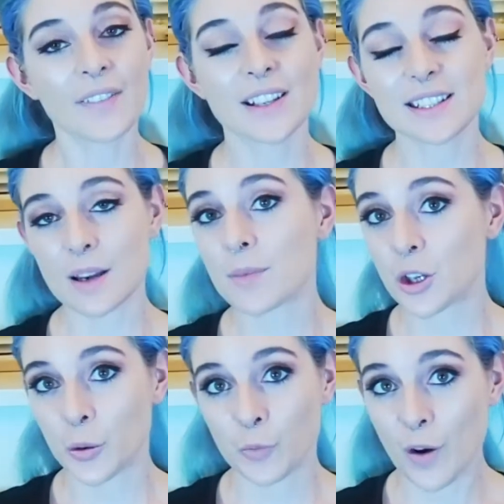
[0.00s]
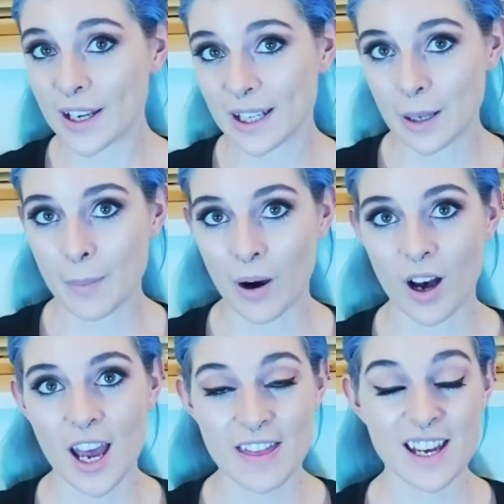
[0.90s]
and there's some that you regularly buy,